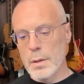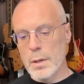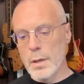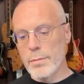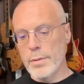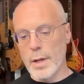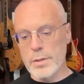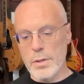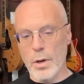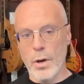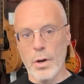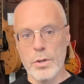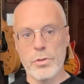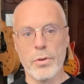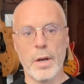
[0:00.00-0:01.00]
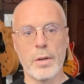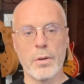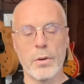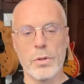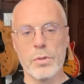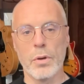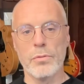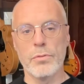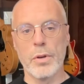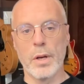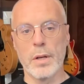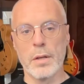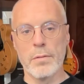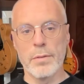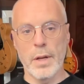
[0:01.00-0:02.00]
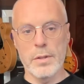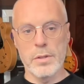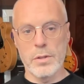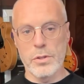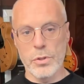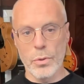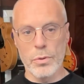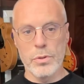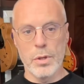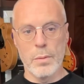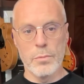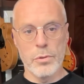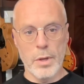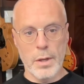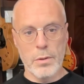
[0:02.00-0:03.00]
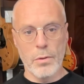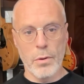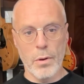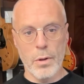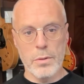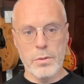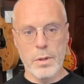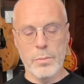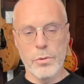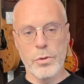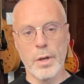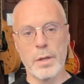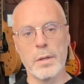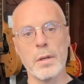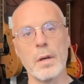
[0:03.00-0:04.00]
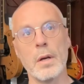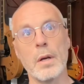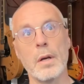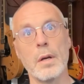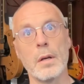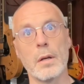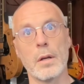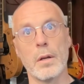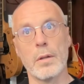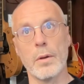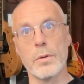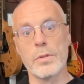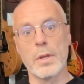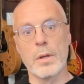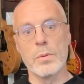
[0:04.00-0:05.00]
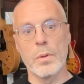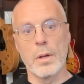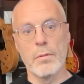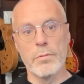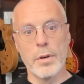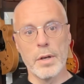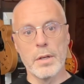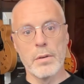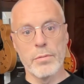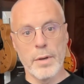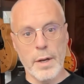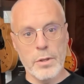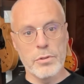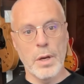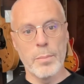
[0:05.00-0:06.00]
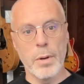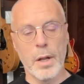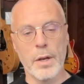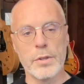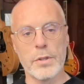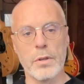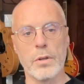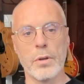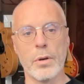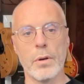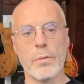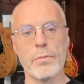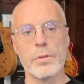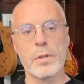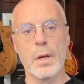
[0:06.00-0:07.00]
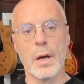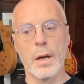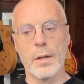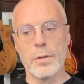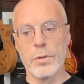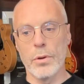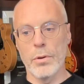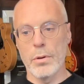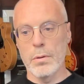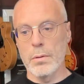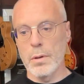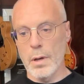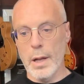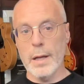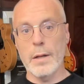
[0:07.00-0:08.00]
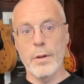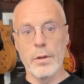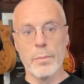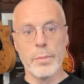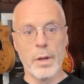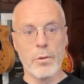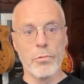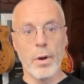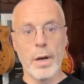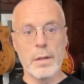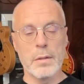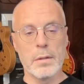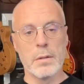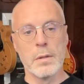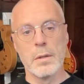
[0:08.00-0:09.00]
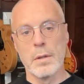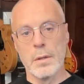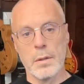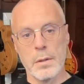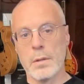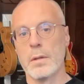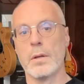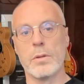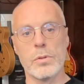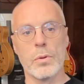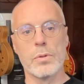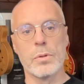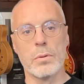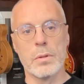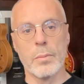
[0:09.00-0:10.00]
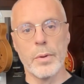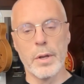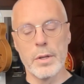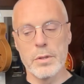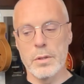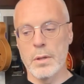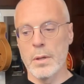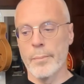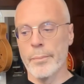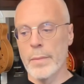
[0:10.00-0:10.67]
If that's a hard trend or a soft trend, if that's a short-term trend or a long-term trend, those things will have very different extrapolation curves, and your likelihood of being right has also diminished.